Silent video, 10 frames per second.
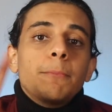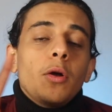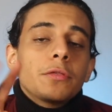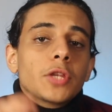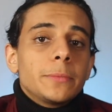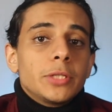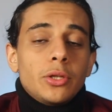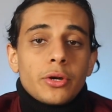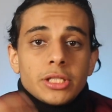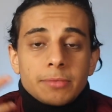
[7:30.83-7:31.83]
In both terms you
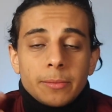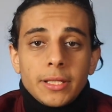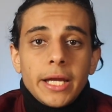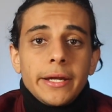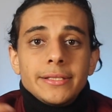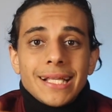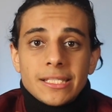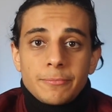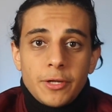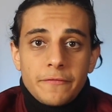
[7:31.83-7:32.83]
notice some similarities and some